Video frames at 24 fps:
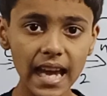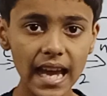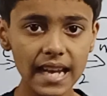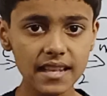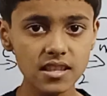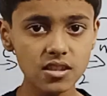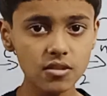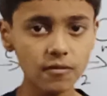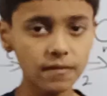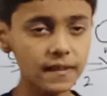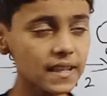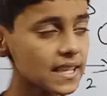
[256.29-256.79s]

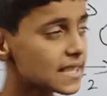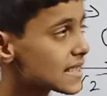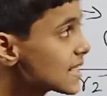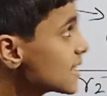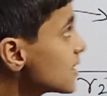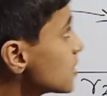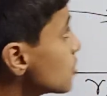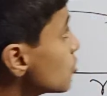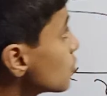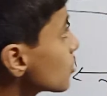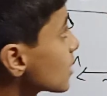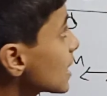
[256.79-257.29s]
kinds of
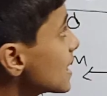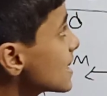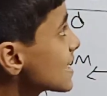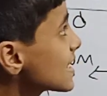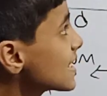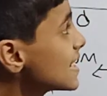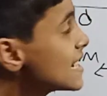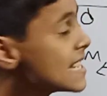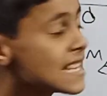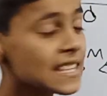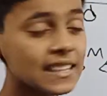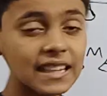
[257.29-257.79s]
cases you can
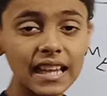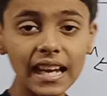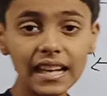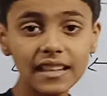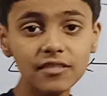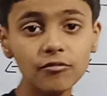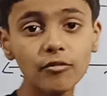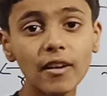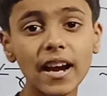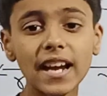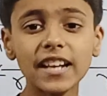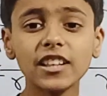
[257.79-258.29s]
see
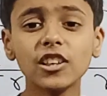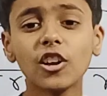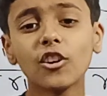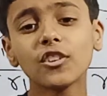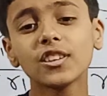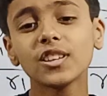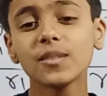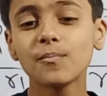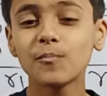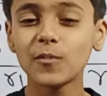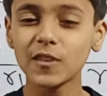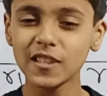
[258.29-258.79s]
that find
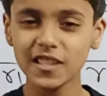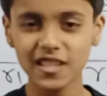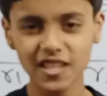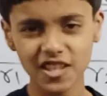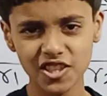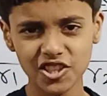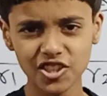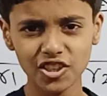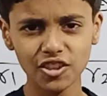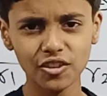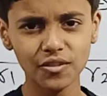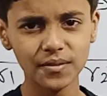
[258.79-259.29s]
out the
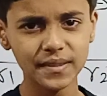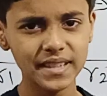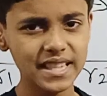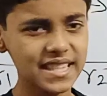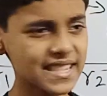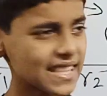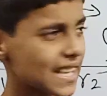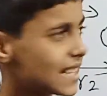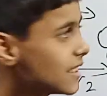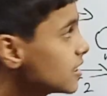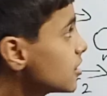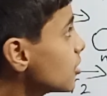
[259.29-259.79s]
position of the
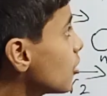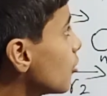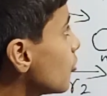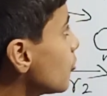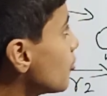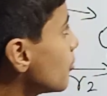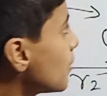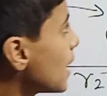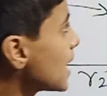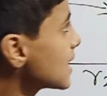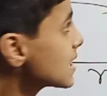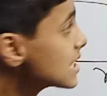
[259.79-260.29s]
center
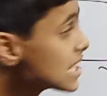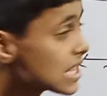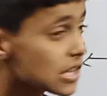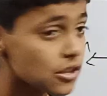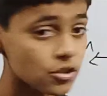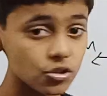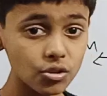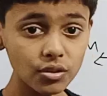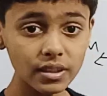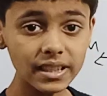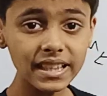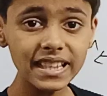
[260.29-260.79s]
of mass.
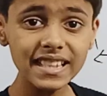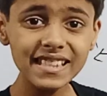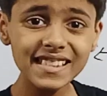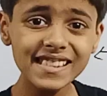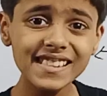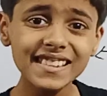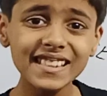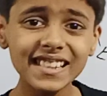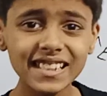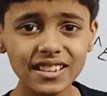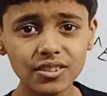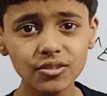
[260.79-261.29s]
So
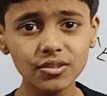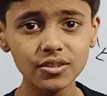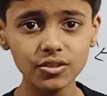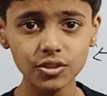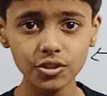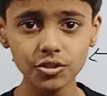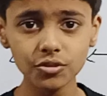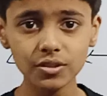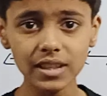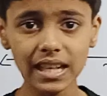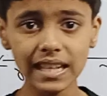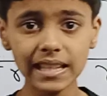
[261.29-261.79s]

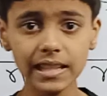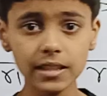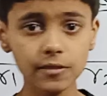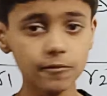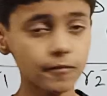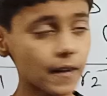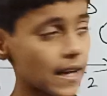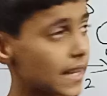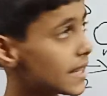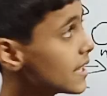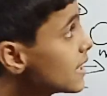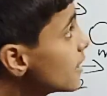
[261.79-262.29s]
easily you can
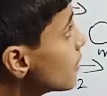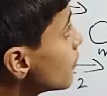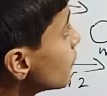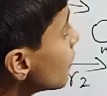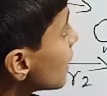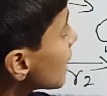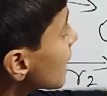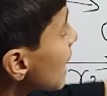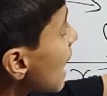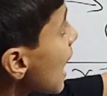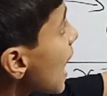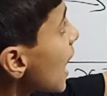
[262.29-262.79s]
define
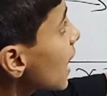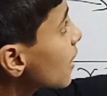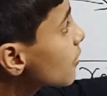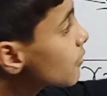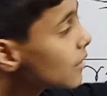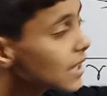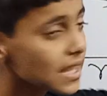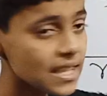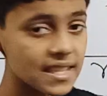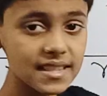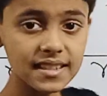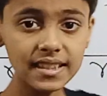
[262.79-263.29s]
where R1
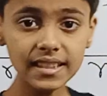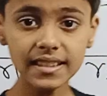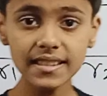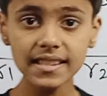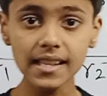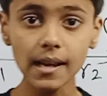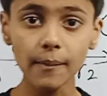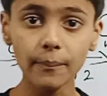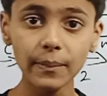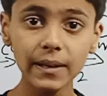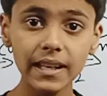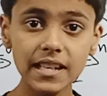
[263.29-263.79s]
is
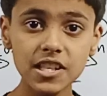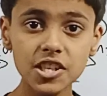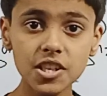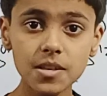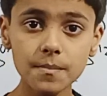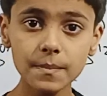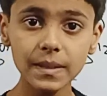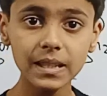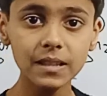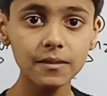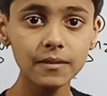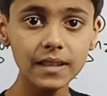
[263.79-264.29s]
the separation
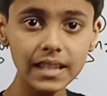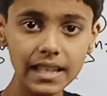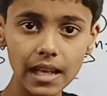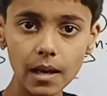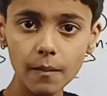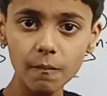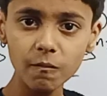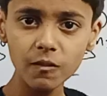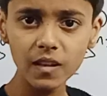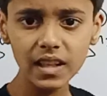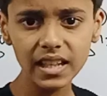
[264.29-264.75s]
between M1